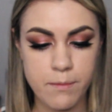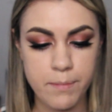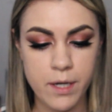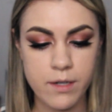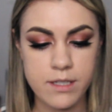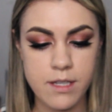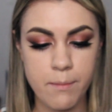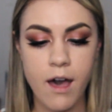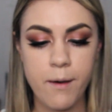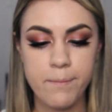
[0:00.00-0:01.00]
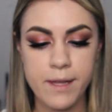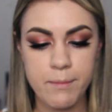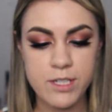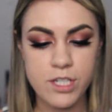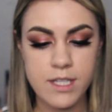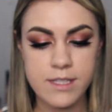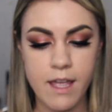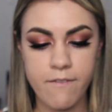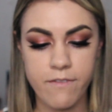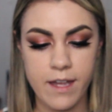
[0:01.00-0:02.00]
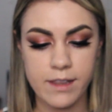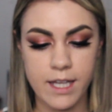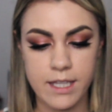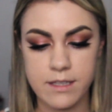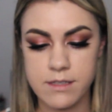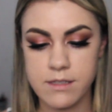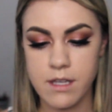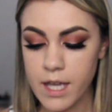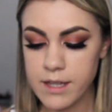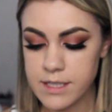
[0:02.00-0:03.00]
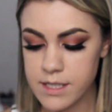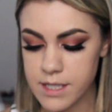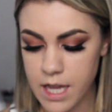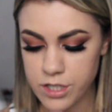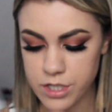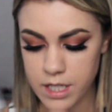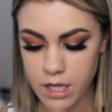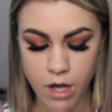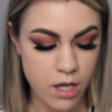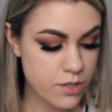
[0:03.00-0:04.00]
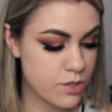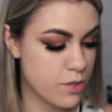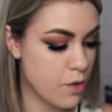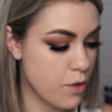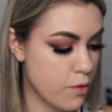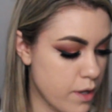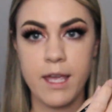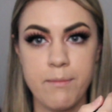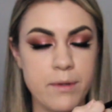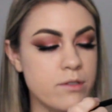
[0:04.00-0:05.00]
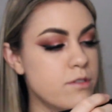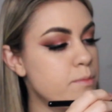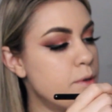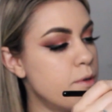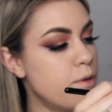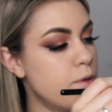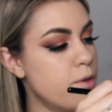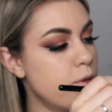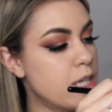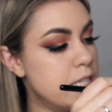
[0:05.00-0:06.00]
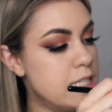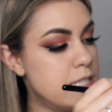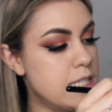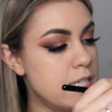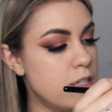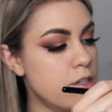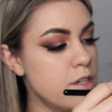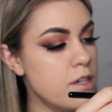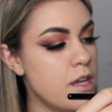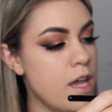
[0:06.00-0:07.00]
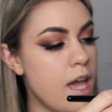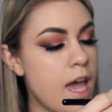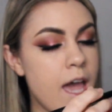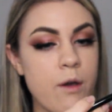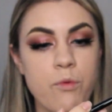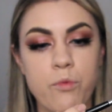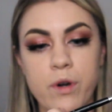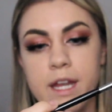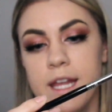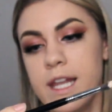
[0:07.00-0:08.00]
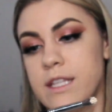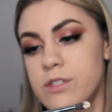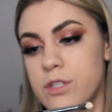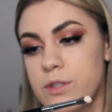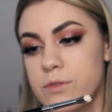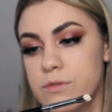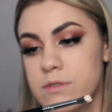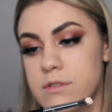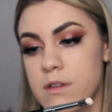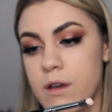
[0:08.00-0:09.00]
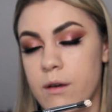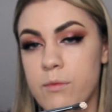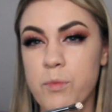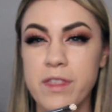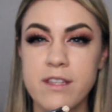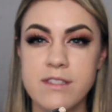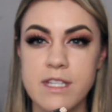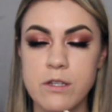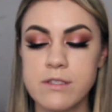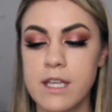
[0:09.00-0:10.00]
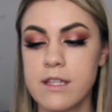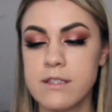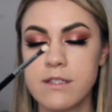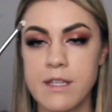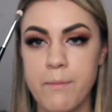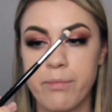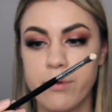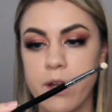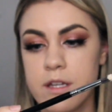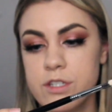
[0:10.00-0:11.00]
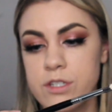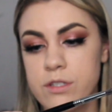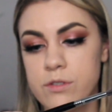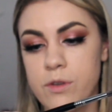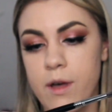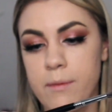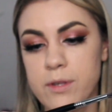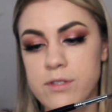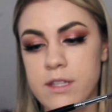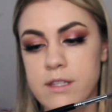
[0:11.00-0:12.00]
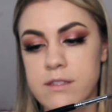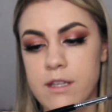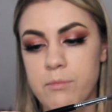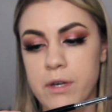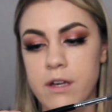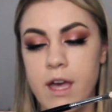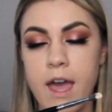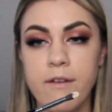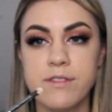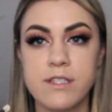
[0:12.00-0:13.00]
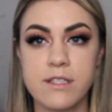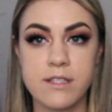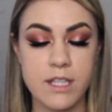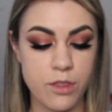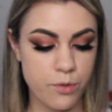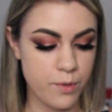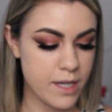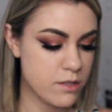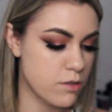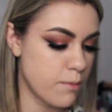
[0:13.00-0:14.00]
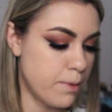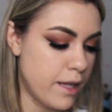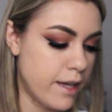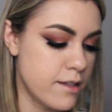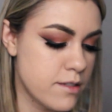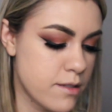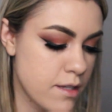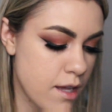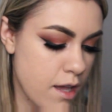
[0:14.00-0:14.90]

the appearance of blemishes and fine lines. This is actually also a buildable concealer. And what I like to use with concealers like this is a brush. So I'm using the Sigma F63 to apply this.